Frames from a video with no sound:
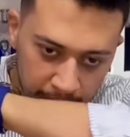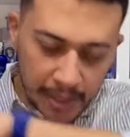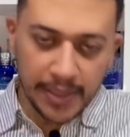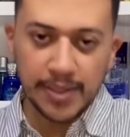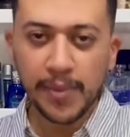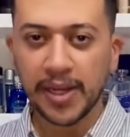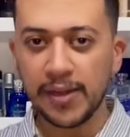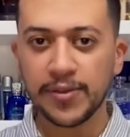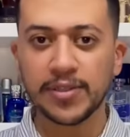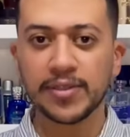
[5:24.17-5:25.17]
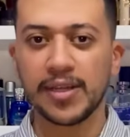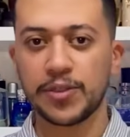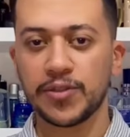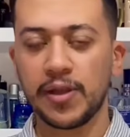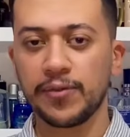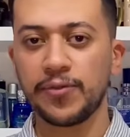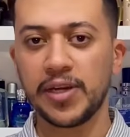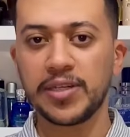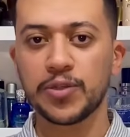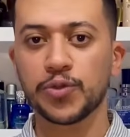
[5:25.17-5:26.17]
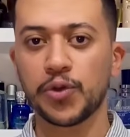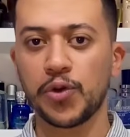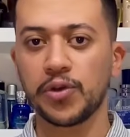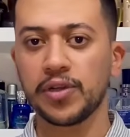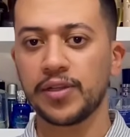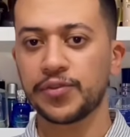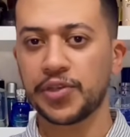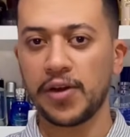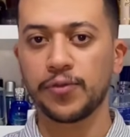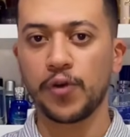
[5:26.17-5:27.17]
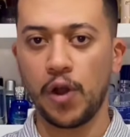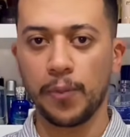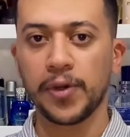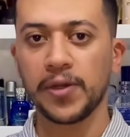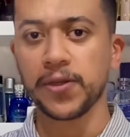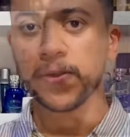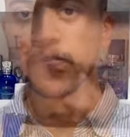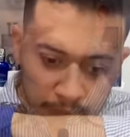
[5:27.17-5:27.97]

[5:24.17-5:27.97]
It's a magnificent and very strong and rough opening.